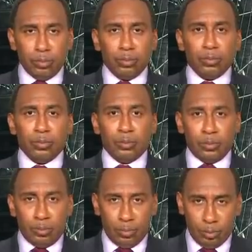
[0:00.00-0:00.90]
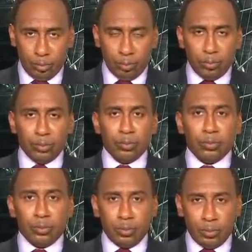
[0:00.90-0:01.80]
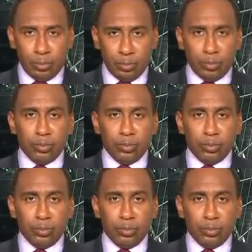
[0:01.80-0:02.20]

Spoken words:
[no speech]